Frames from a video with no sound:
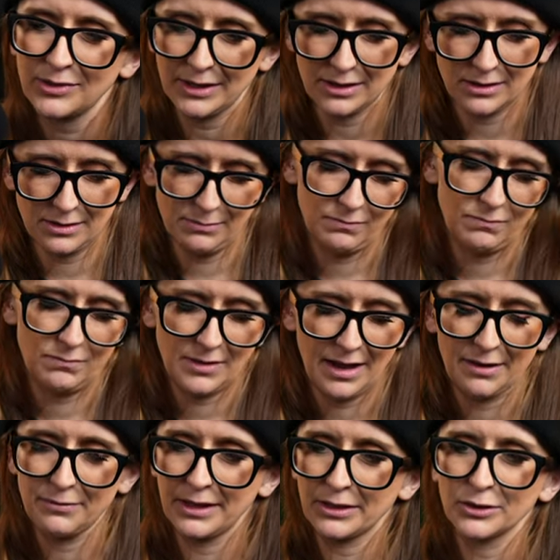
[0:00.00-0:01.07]
like they
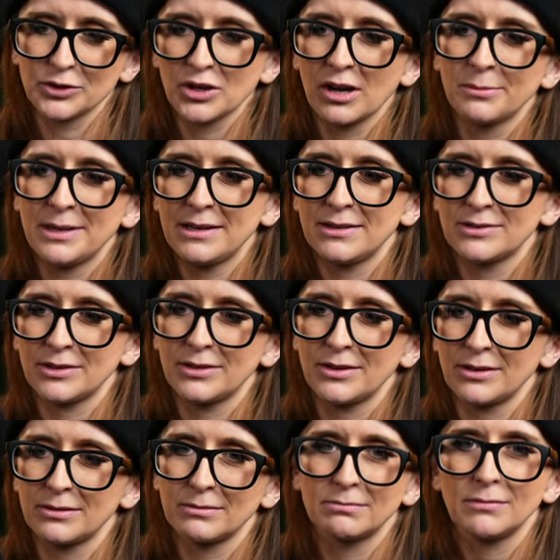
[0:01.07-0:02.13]
have like their tummies and
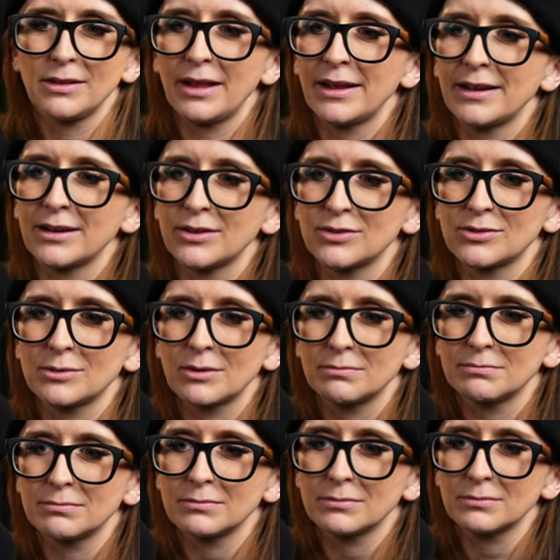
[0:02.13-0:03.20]
their legs
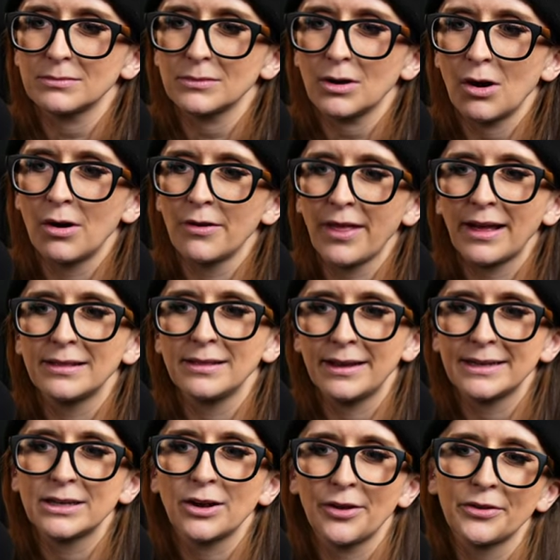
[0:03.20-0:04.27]
are that
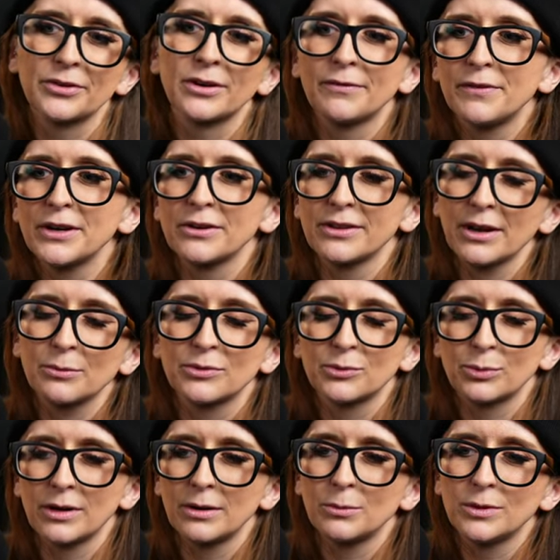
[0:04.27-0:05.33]
light color. I figured that was
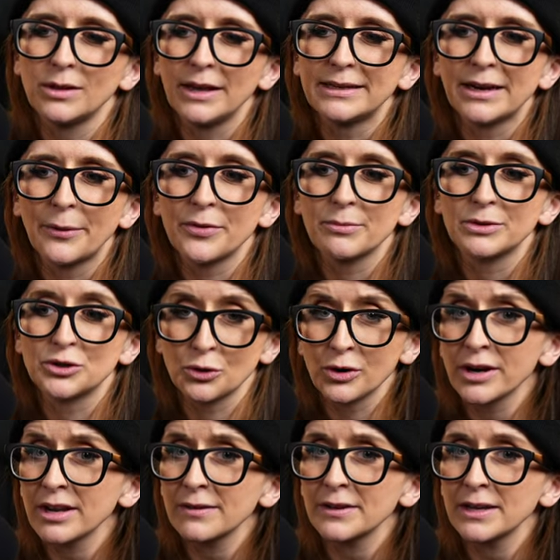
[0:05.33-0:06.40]
where I would lay down the
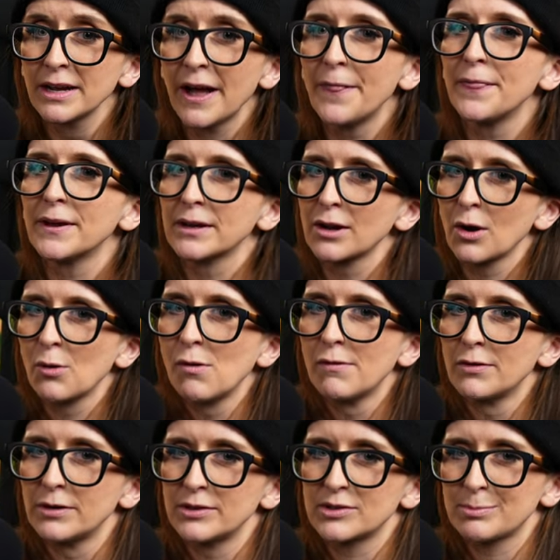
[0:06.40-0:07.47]
majority of it and then go
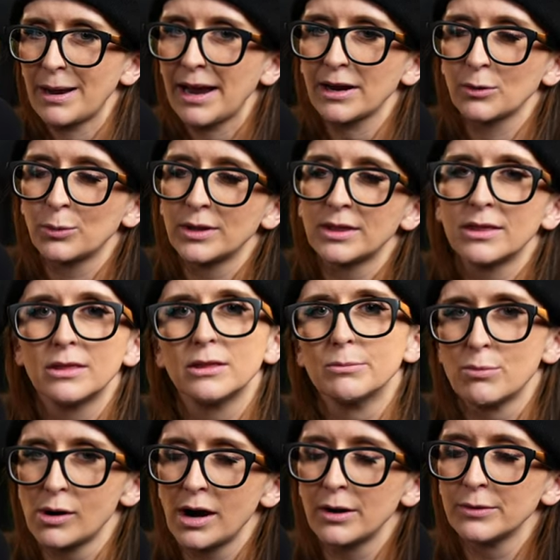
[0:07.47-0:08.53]
over his back with the
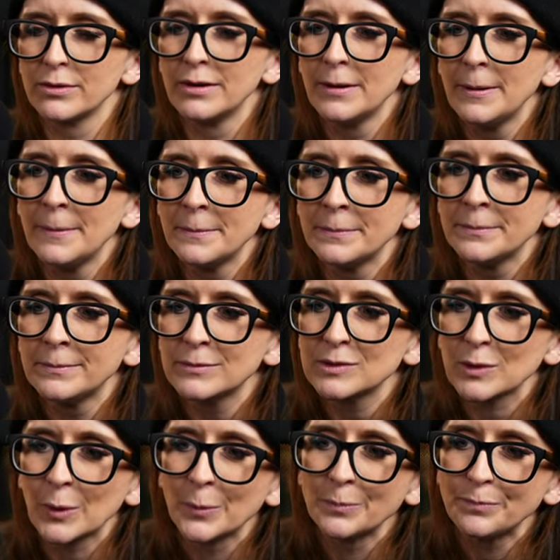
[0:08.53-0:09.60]
brown.
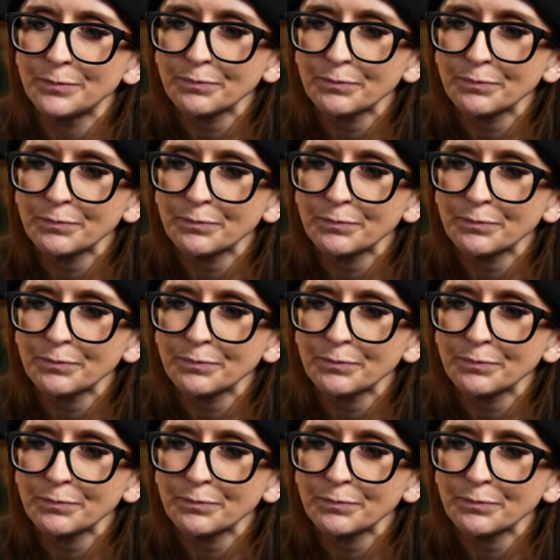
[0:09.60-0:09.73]
So